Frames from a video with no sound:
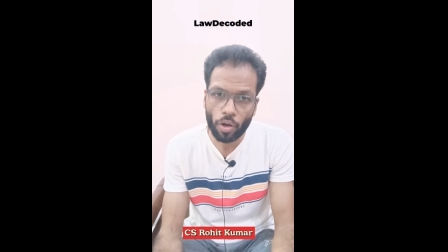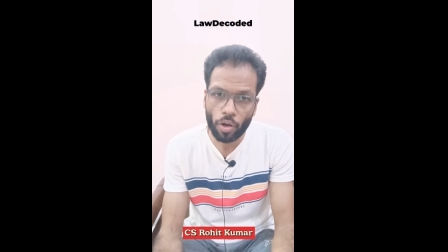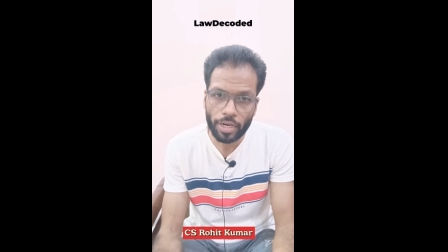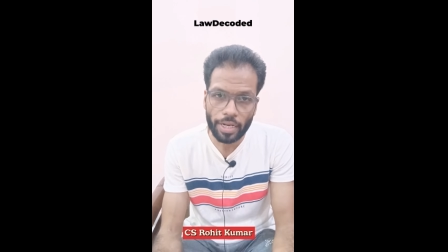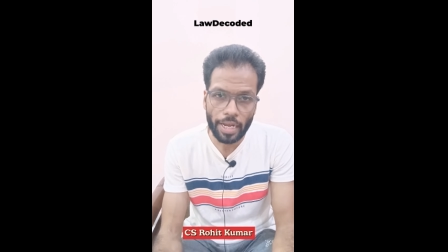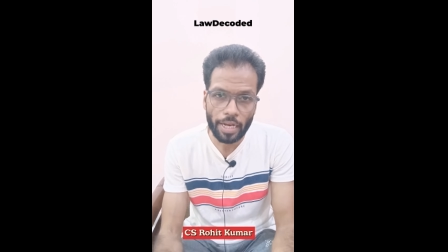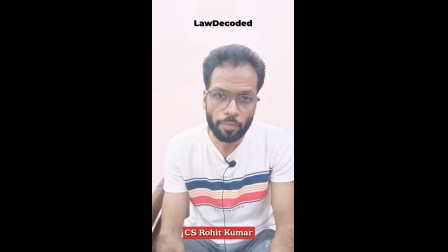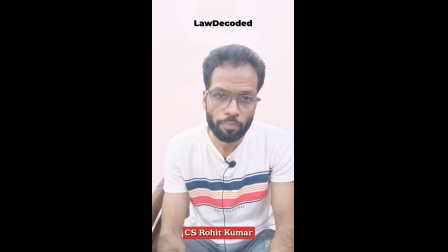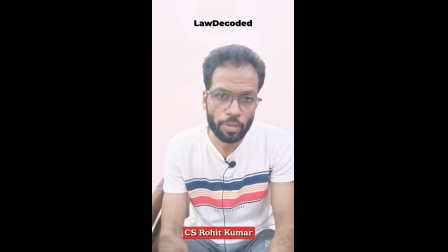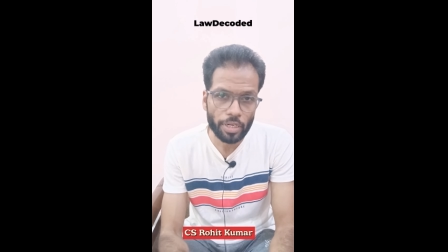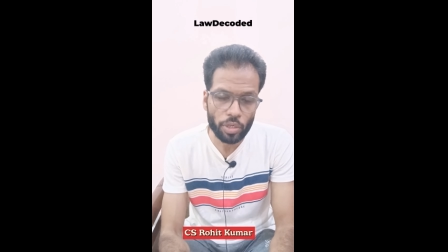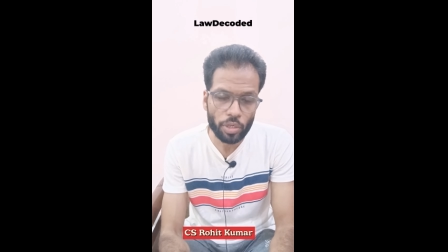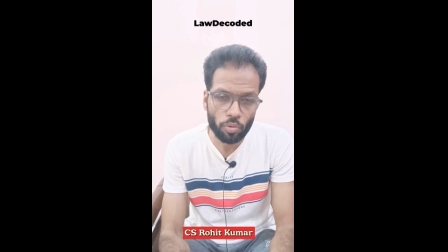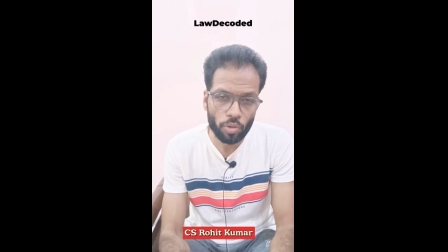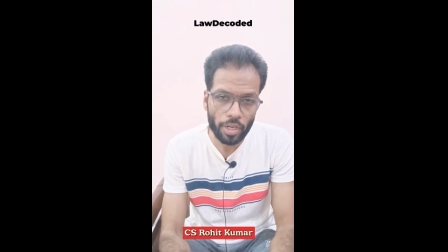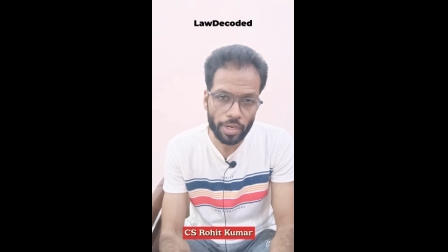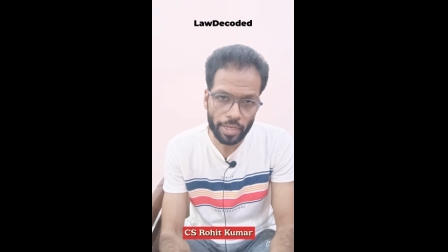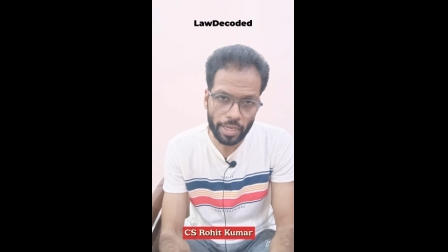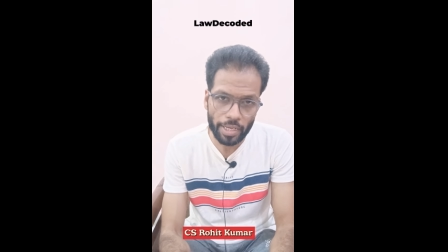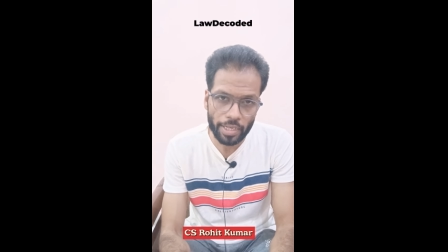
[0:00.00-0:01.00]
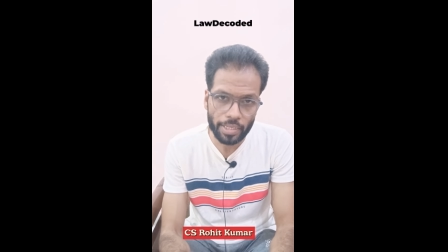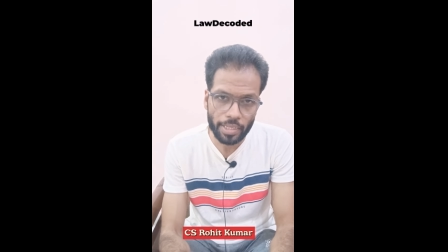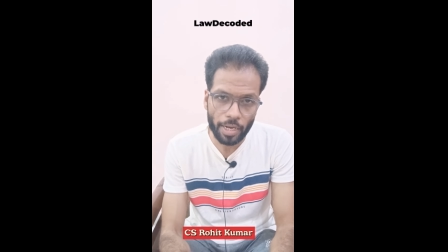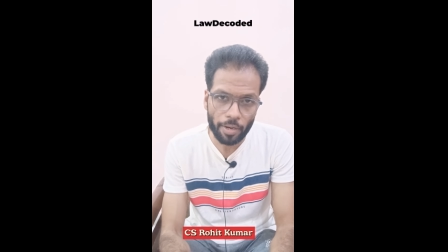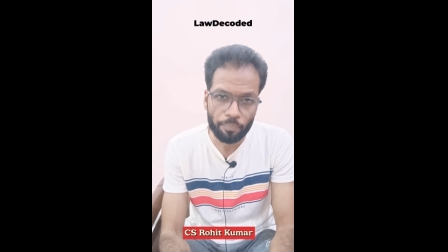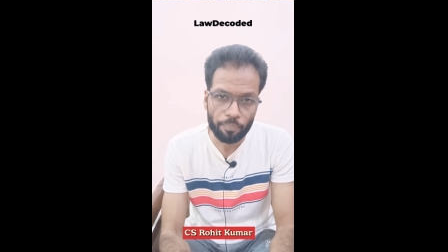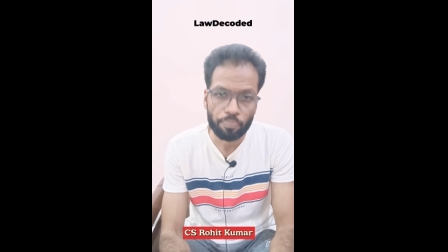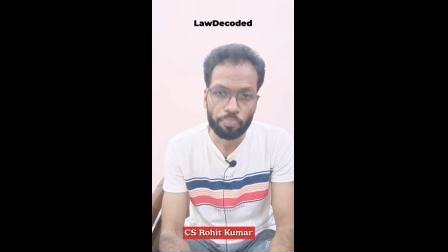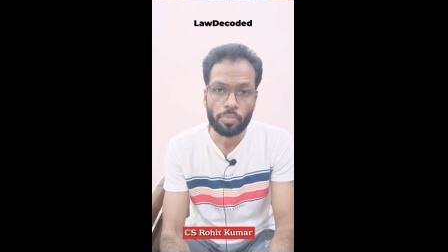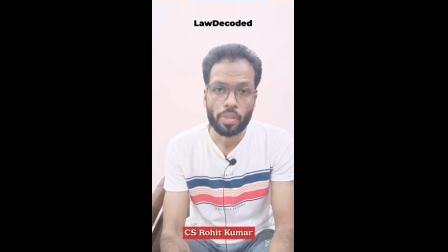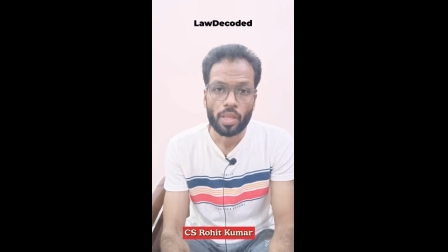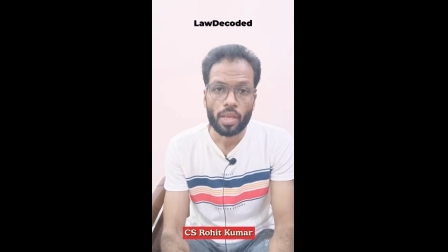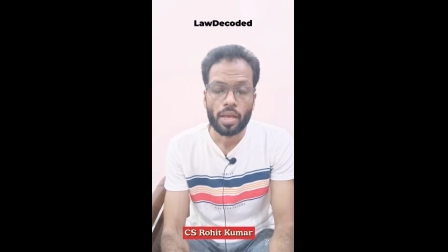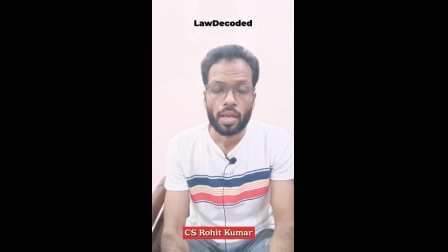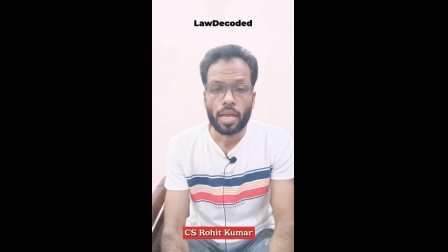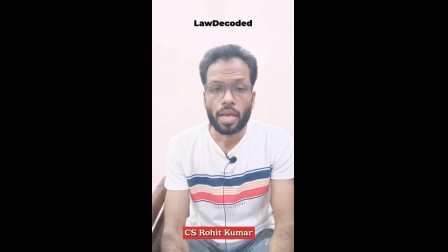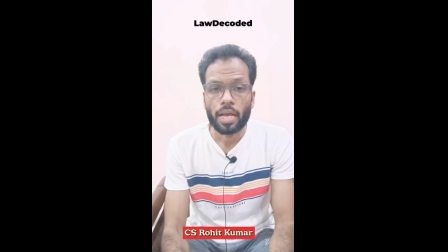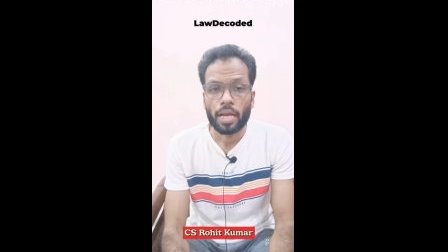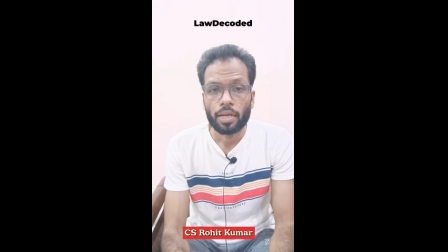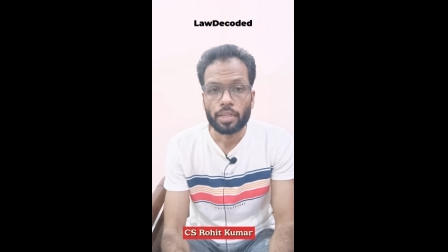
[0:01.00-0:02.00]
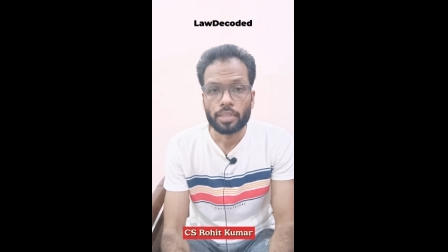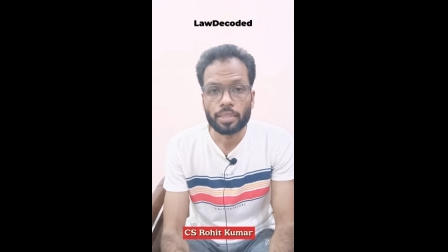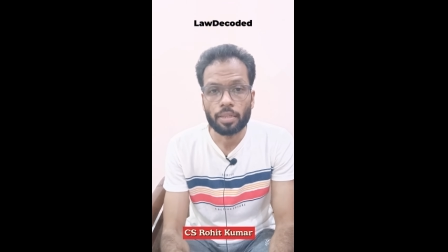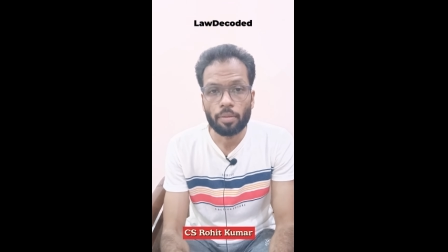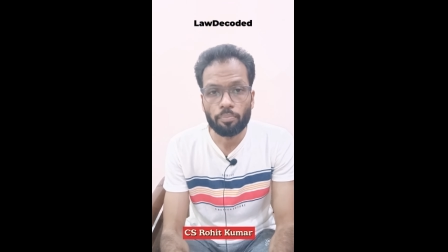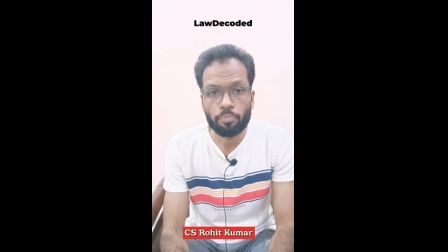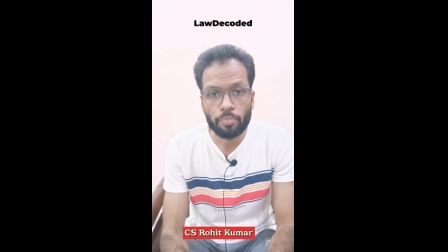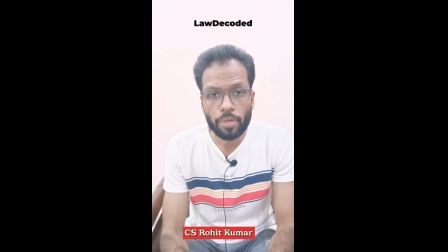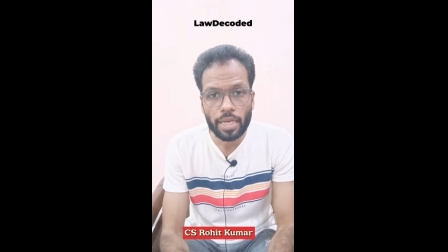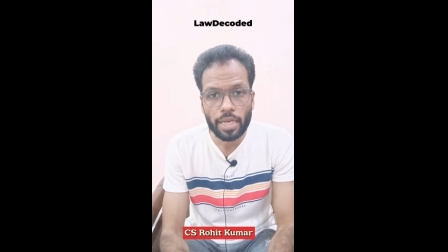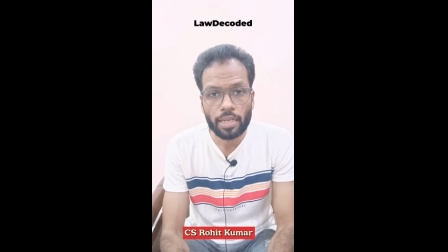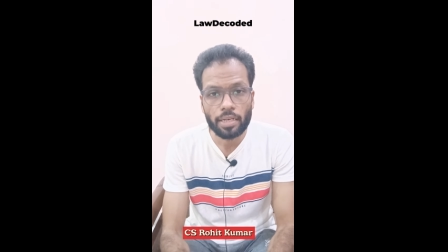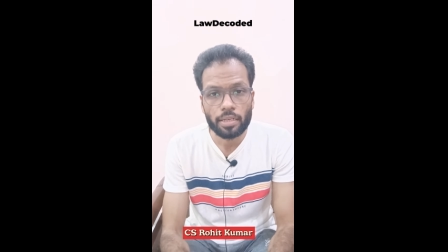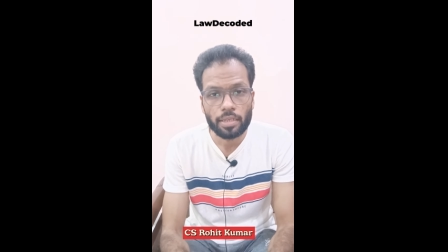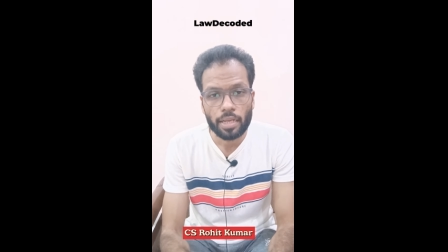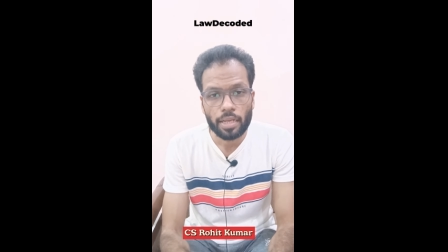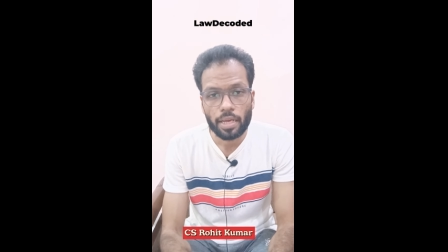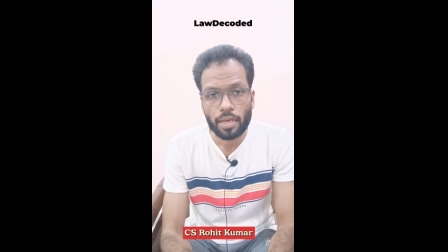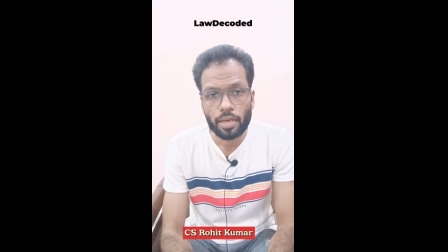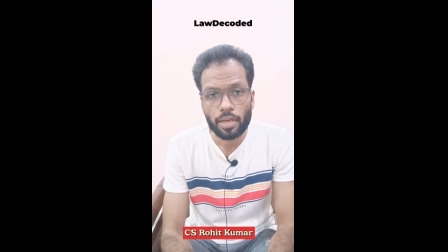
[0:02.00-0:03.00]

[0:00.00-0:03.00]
or in particular area. The main